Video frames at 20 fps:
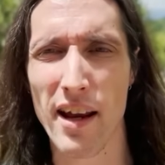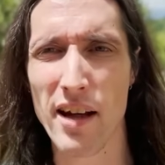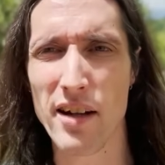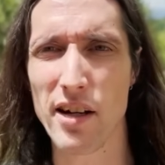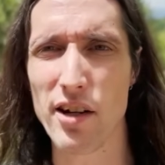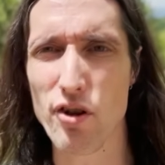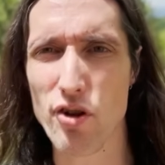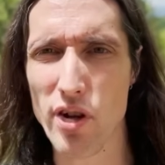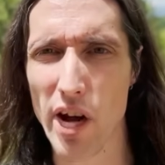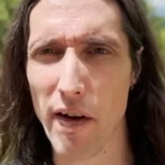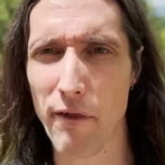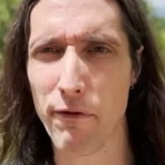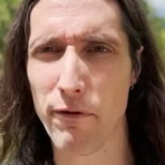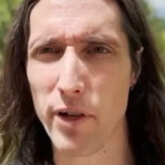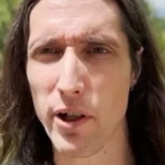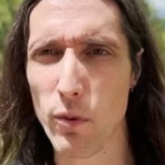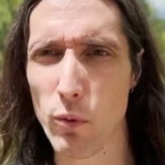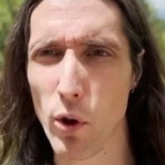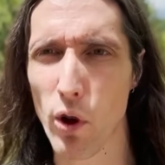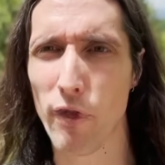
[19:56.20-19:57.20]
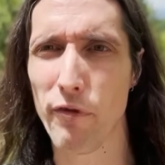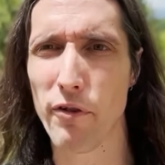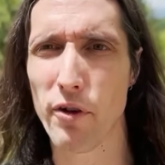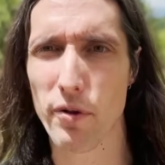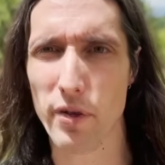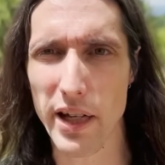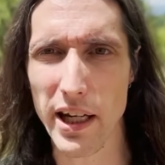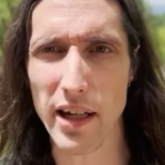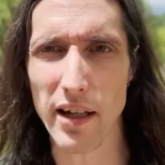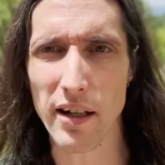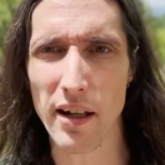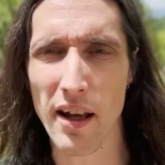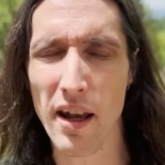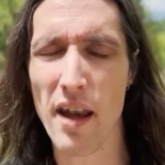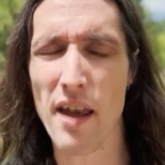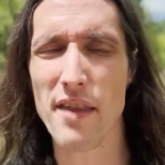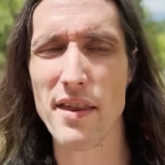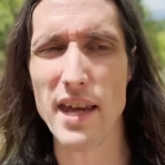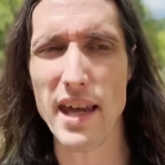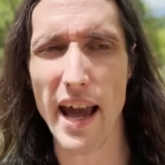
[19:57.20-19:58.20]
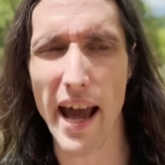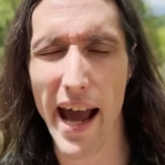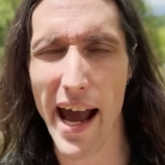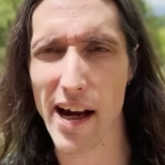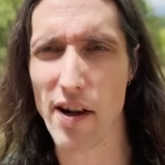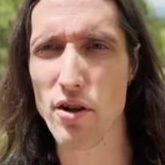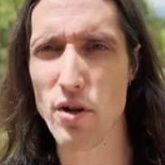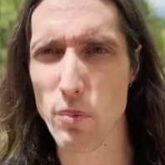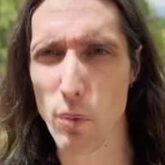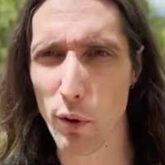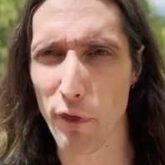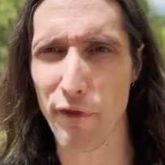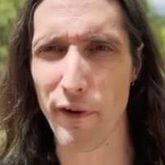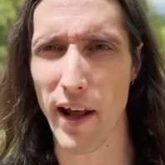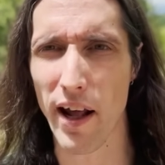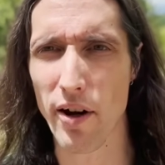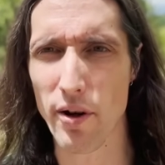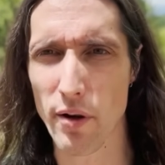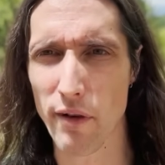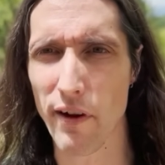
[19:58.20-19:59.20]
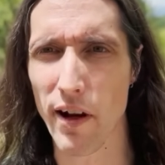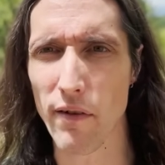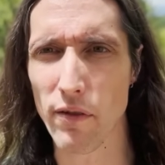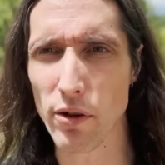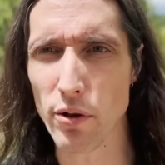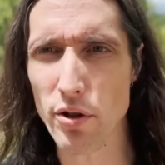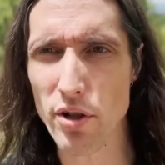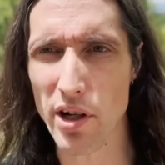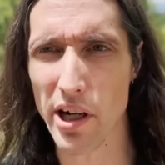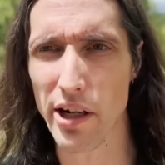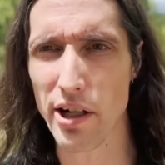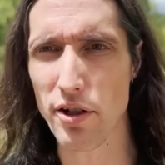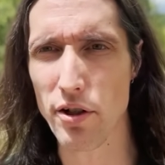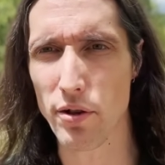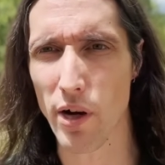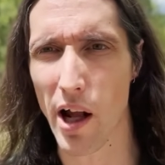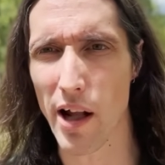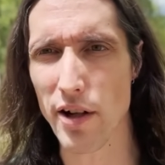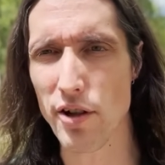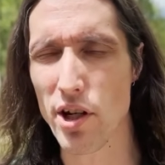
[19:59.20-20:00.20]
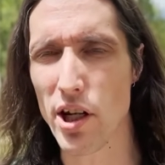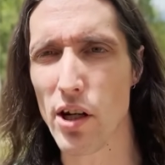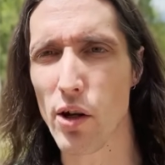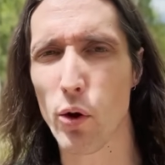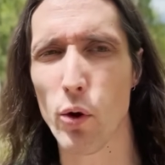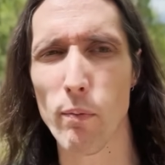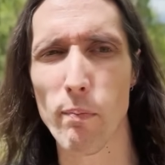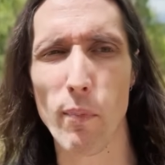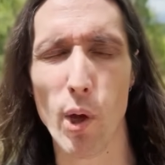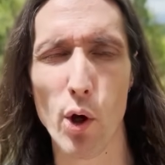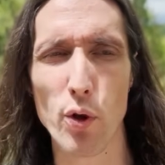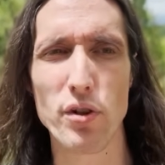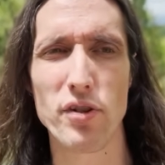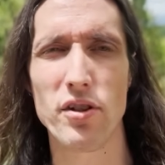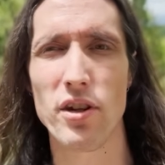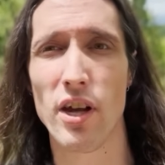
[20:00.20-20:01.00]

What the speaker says: to Jeffrey Wolf Green, the actual founder of evolutionary astrology, who most